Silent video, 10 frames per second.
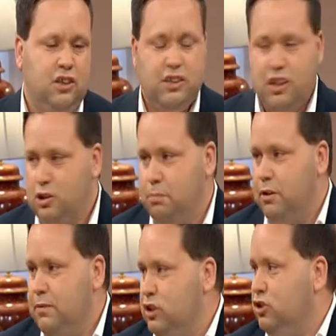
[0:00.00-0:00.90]
It's
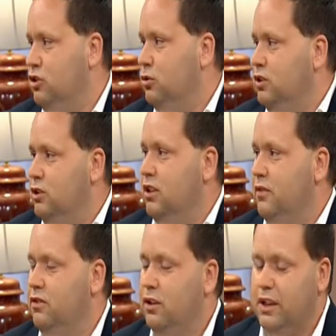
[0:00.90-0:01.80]
it's just such a
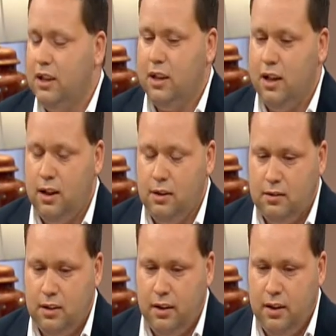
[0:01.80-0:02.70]
privilege to do what you love doing,